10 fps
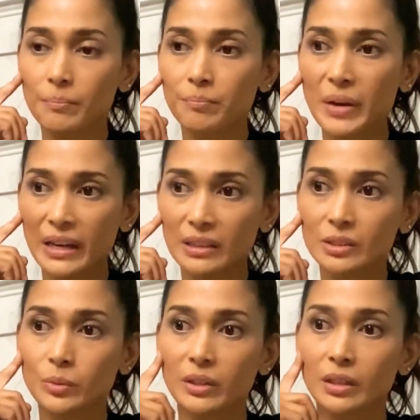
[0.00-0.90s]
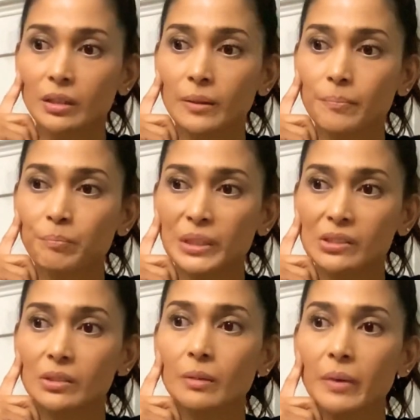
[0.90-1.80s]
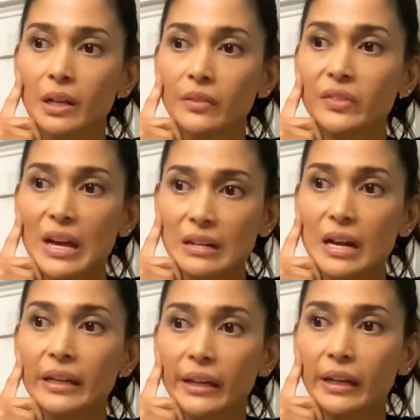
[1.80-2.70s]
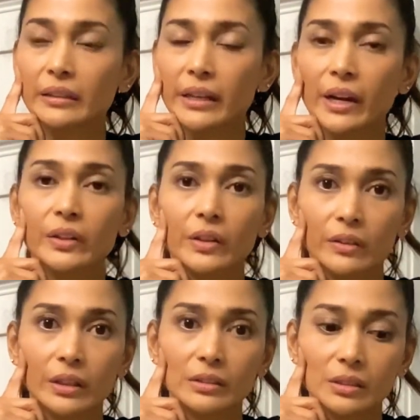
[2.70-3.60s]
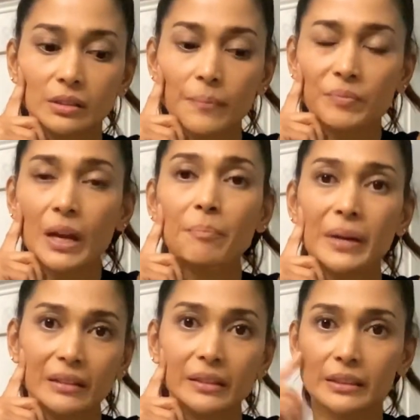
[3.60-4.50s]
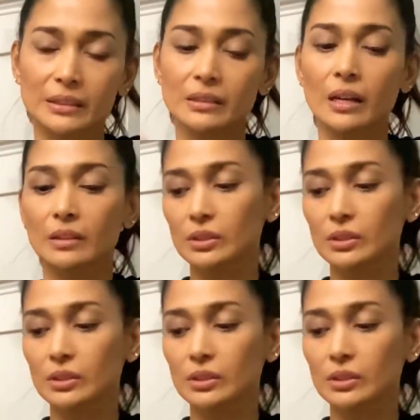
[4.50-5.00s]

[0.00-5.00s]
pants with a pistol belt, then I can carry this appendix style.